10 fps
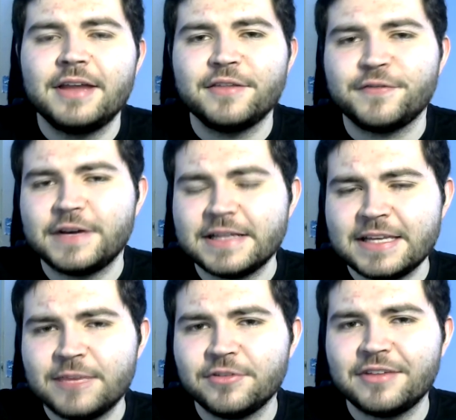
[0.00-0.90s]
And the fact
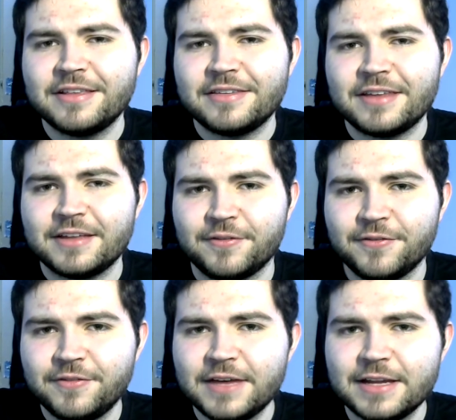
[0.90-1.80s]
that he presents that to
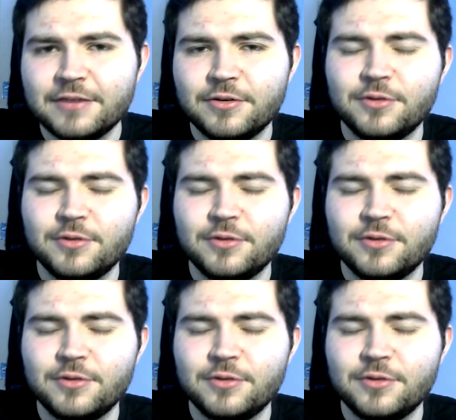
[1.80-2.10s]
Finn,